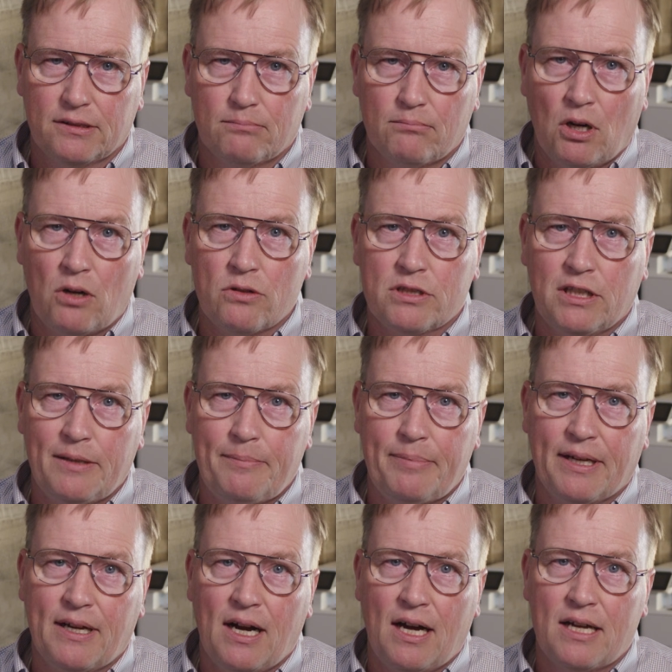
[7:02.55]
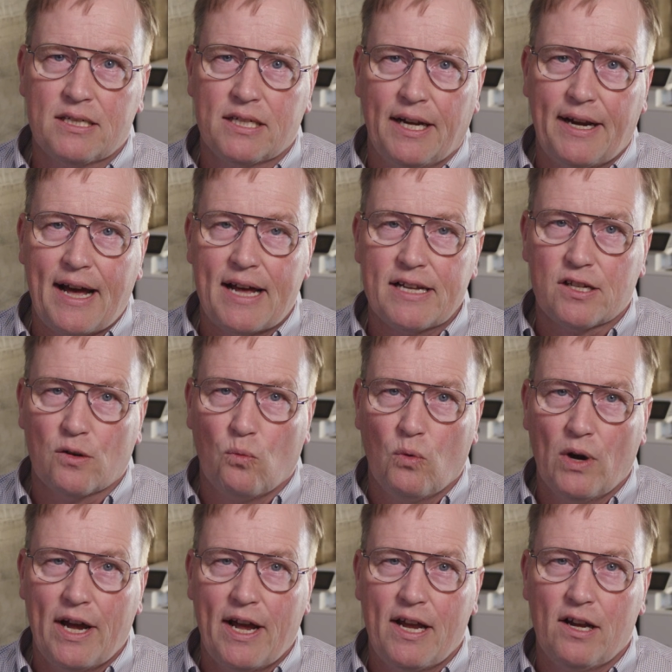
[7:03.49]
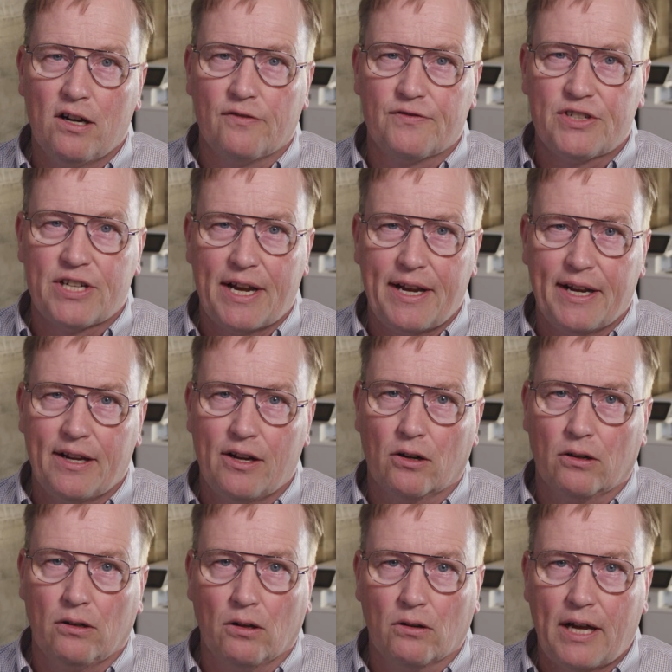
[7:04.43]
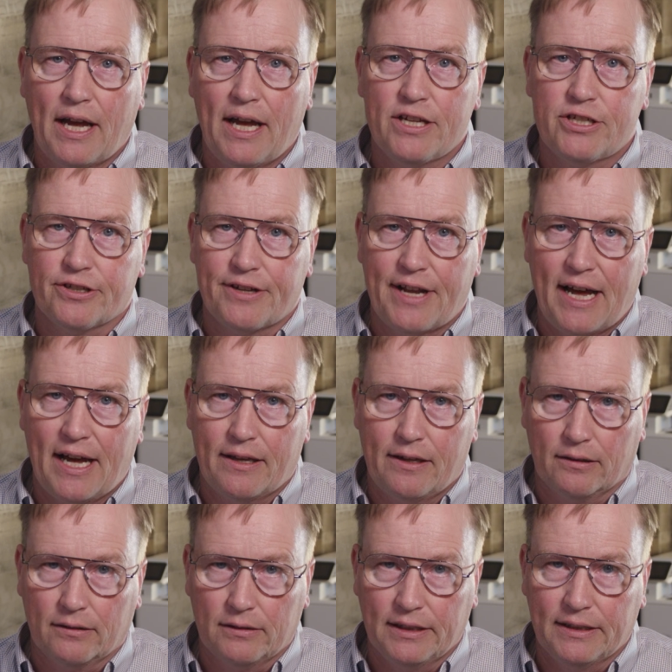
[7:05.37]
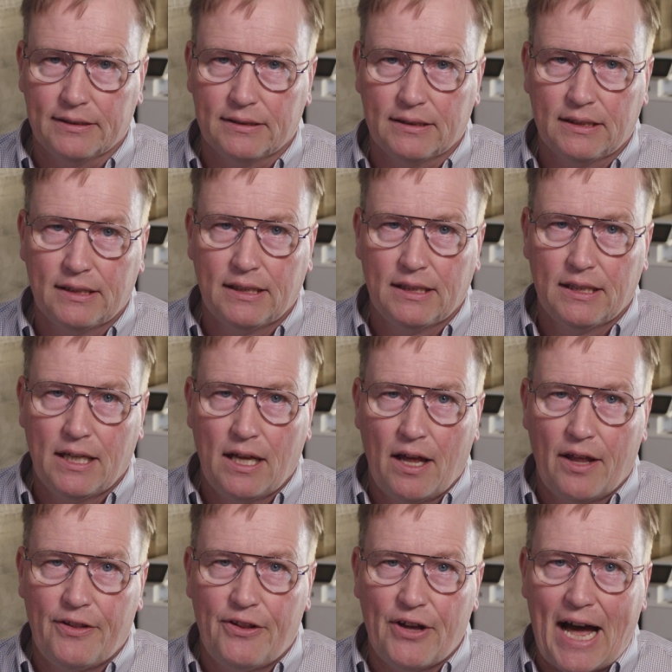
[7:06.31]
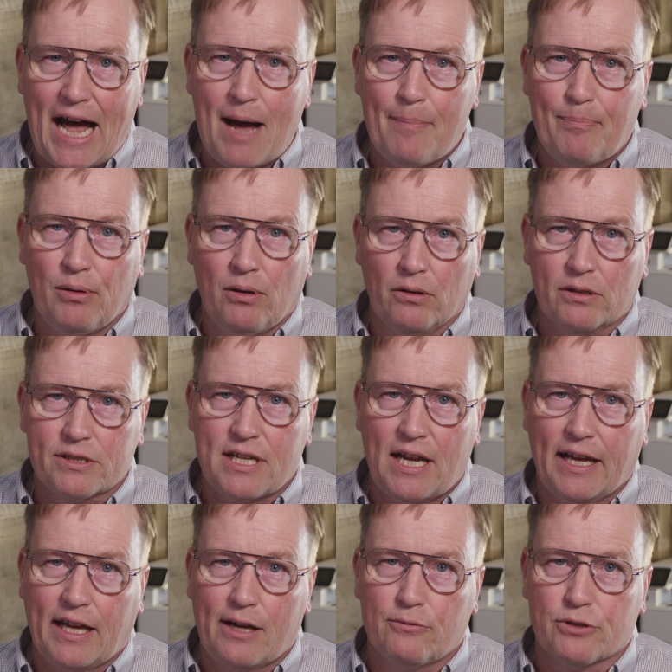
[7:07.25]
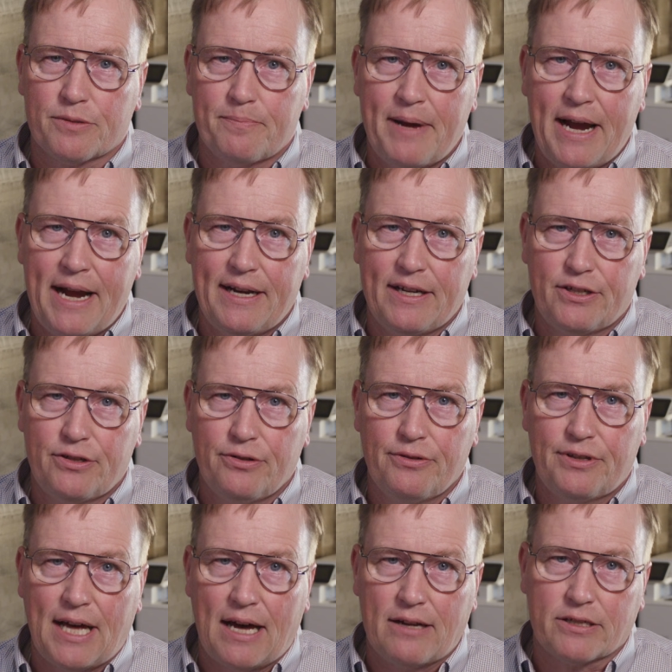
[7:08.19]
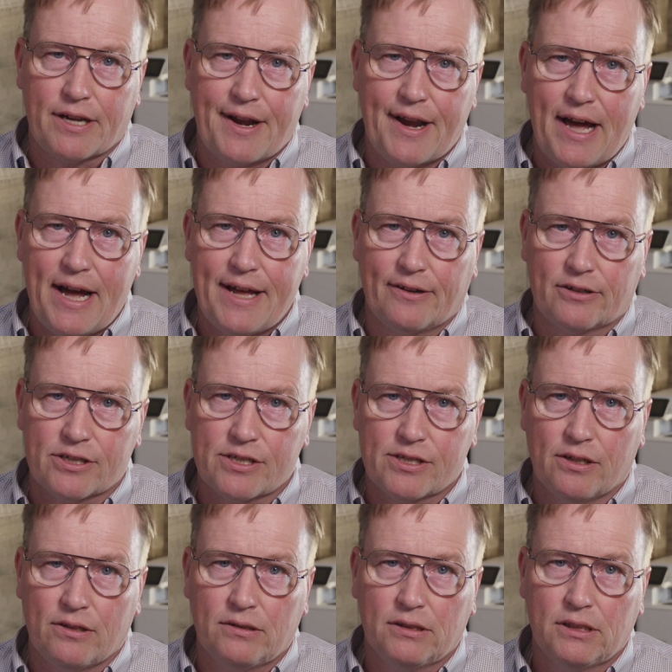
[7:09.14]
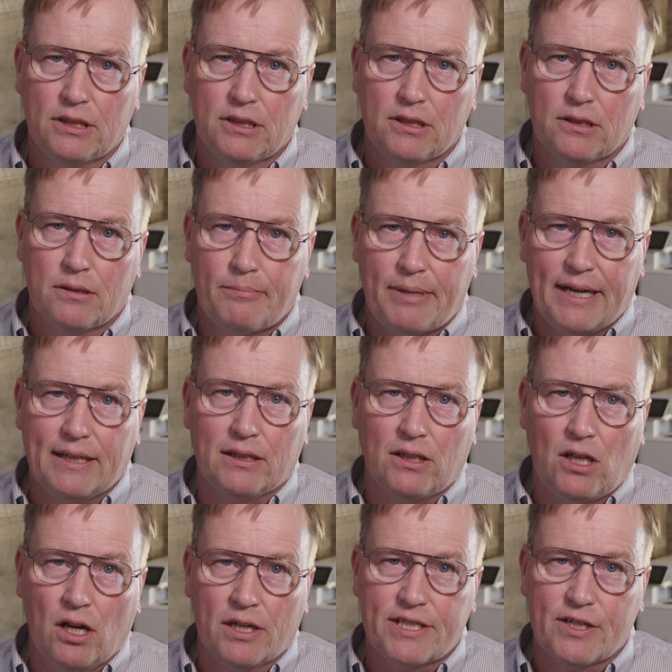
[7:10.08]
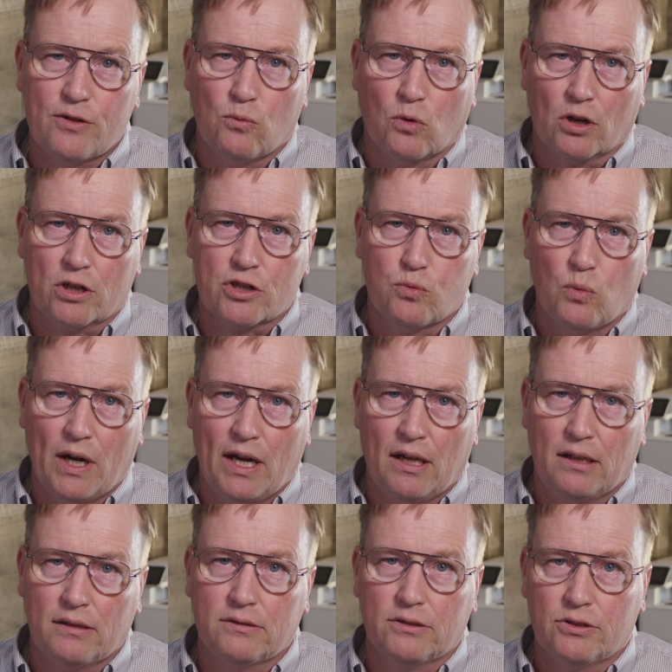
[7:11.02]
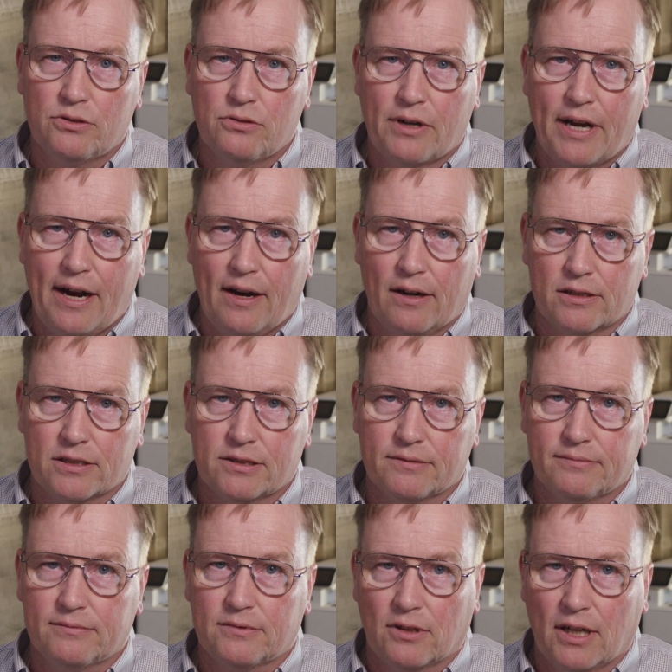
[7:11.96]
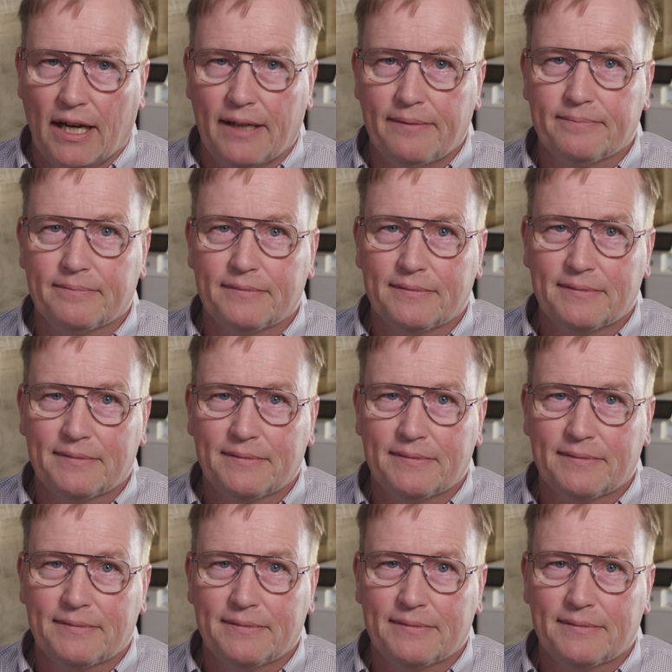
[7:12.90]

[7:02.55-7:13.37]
mostly because it has a way of setting your location accurately. The app looks like it was made in 2009 or so, but as long as it works well, who cares, right?